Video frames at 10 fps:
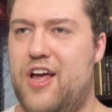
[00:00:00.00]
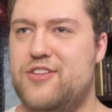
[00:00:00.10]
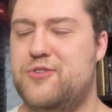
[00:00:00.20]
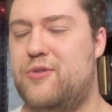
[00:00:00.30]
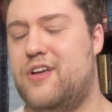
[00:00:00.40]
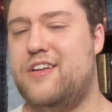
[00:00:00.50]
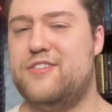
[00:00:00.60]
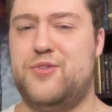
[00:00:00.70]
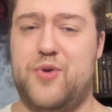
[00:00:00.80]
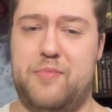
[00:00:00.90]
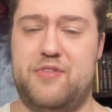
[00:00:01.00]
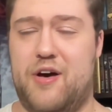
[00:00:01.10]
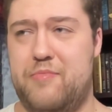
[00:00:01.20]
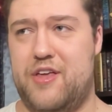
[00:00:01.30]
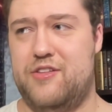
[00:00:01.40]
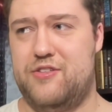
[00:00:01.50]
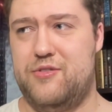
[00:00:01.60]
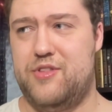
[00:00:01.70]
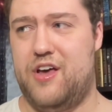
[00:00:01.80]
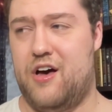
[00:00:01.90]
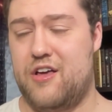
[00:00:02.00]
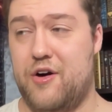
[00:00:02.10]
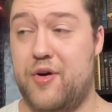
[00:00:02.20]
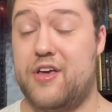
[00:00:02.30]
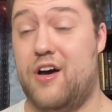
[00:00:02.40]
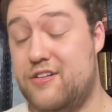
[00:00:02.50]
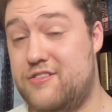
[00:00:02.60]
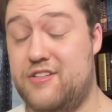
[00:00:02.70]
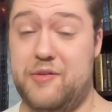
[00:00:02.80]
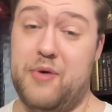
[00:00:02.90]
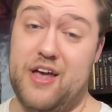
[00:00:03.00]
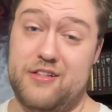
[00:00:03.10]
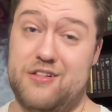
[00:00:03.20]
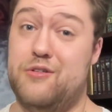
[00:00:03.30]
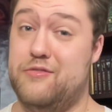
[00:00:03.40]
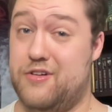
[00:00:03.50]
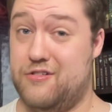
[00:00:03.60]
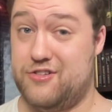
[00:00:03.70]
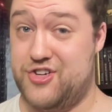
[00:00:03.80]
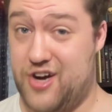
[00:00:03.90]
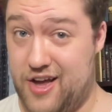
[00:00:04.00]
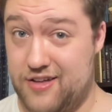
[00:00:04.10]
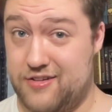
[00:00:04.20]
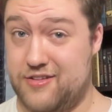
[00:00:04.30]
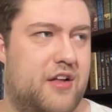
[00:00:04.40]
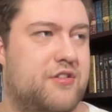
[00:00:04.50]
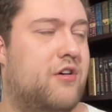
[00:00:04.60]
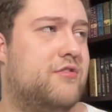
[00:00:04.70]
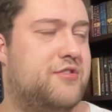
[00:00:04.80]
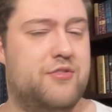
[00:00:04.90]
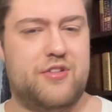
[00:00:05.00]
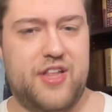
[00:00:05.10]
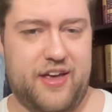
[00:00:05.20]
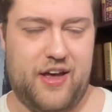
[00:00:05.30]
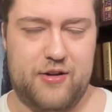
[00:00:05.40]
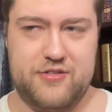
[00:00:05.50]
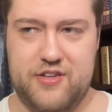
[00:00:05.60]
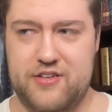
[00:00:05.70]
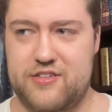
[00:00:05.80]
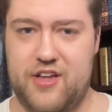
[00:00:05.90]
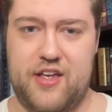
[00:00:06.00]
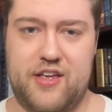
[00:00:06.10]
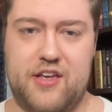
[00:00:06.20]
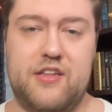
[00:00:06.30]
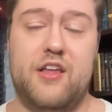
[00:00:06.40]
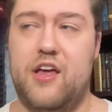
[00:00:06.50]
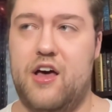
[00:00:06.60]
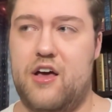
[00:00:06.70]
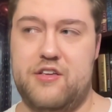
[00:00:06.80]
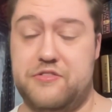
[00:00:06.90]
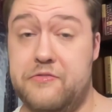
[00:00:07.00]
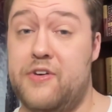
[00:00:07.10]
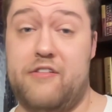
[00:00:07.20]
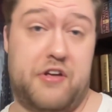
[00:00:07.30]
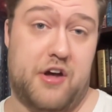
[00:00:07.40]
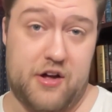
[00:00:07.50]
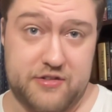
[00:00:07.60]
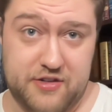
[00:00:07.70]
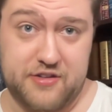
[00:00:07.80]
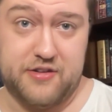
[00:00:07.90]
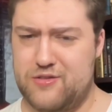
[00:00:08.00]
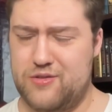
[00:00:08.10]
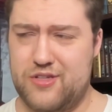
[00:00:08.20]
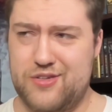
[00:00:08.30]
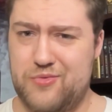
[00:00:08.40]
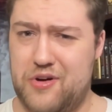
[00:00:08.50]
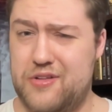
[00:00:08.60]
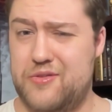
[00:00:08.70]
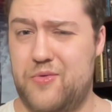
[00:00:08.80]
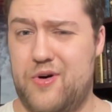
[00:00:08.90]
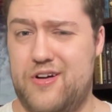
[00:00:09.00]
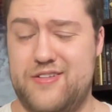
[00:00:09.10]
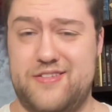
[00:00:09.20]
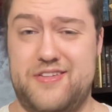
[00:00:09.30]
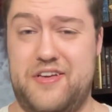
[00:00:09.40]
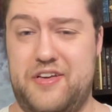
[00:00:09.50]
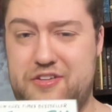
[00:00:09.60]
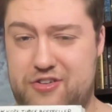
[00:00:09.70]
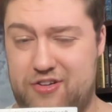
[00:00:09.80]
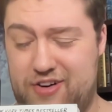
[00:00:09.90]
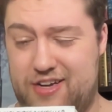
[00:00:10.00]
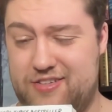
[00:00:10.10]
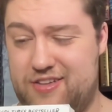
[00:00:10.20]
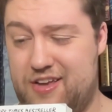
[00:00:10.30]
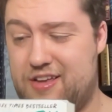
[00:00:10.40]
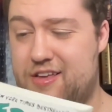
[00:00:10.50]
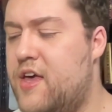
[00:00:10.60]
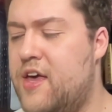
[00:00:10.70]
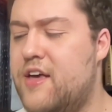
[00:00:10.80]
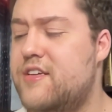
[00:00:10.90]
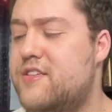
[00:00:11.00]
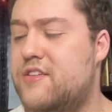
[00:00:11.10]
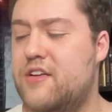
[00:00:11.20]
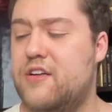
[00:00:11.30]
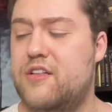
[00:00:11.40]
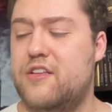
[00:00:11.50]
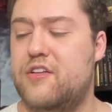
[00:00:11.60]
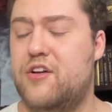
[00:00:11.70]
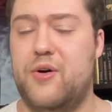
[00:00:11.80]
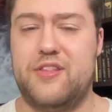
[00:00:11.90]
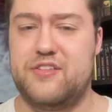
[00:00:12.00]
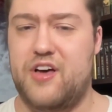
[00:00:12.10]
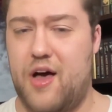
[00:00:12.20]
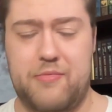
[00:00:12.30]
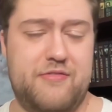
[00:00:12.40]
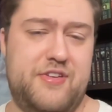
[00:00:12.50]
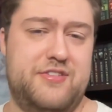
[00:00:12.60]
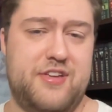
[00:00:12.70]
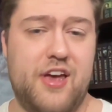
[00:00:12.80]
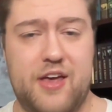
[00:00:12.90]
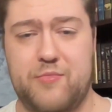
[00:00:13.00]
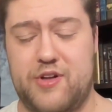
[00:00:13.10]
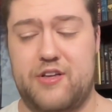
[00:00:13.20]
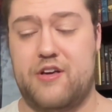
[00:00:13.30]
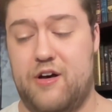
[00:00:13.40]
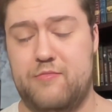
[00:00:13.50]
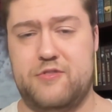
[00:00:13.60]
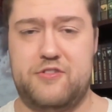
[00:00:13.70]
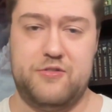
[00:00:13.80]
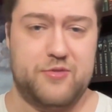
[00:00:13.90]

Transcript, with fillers: and sort of gets swept up into the ongoing custody battle over her child. And also the lake house he is staying in uh, is very haunted. So this one was interesting. King is still, you know, at the top of his game when it comes to